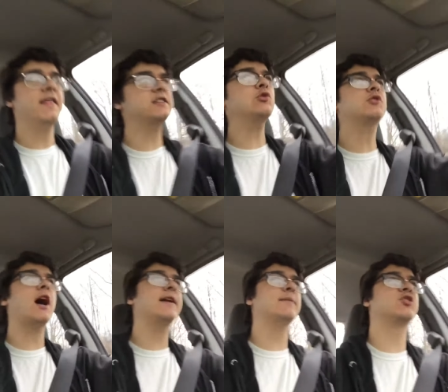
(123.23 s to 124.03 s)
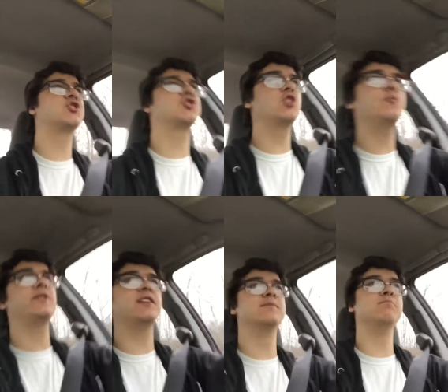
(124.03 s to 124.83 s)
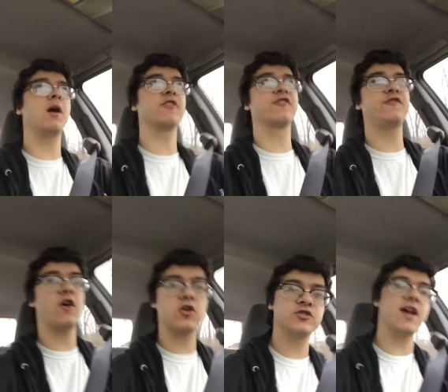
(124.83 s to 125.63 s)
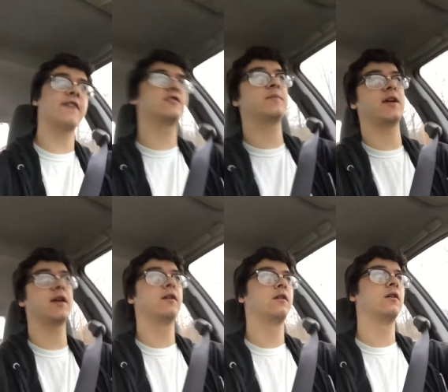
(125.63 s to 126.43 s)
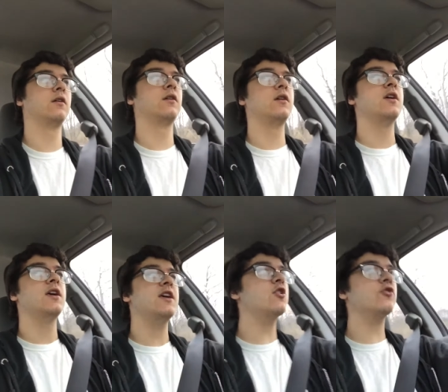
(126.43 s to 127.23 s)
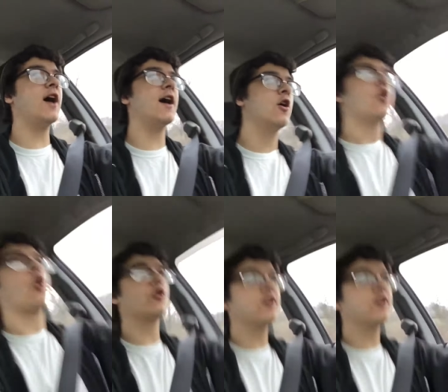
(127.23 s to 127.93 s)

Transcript: That's how goddamn stupid these motherfuckers have to be. Either that, or